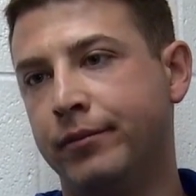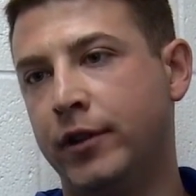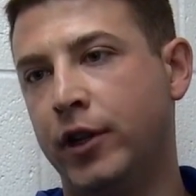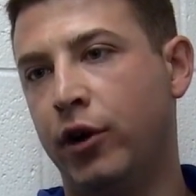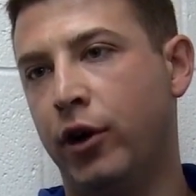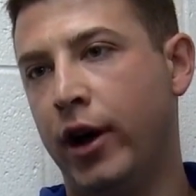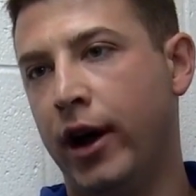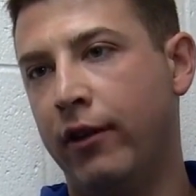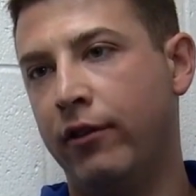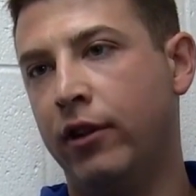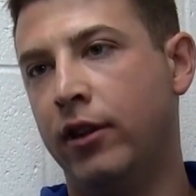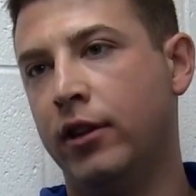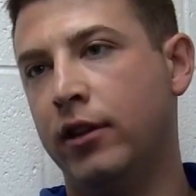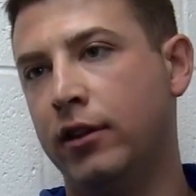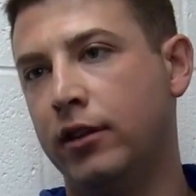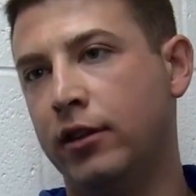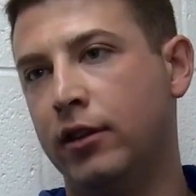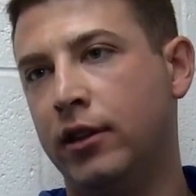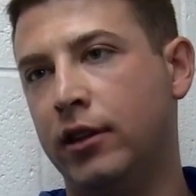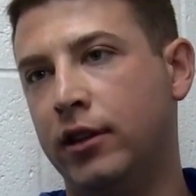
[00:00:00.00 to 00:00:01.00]
you know having
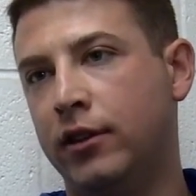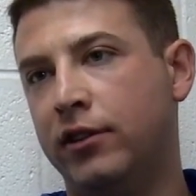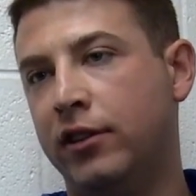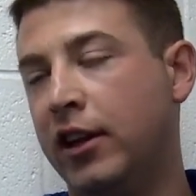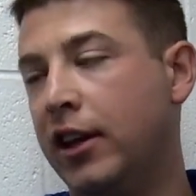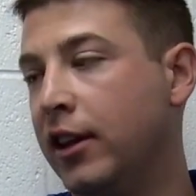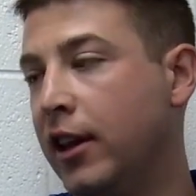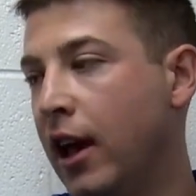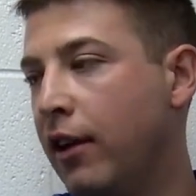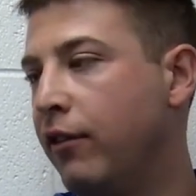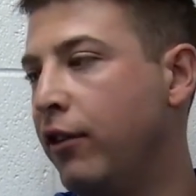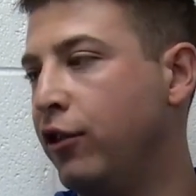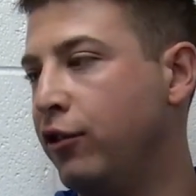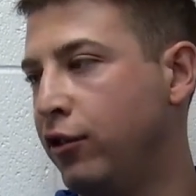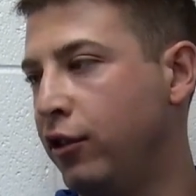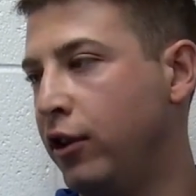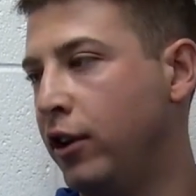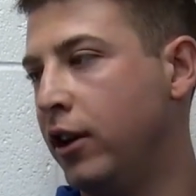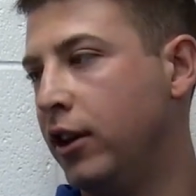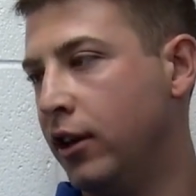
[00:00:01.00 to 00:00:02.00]
seeing that
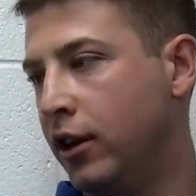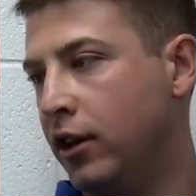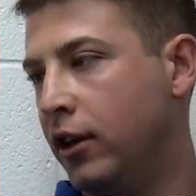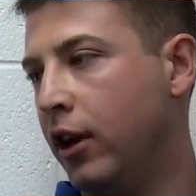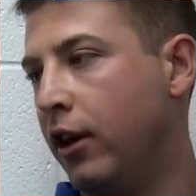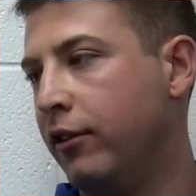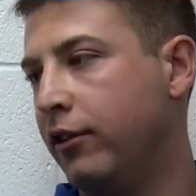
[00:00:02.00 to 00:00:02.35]
visually, and then you know,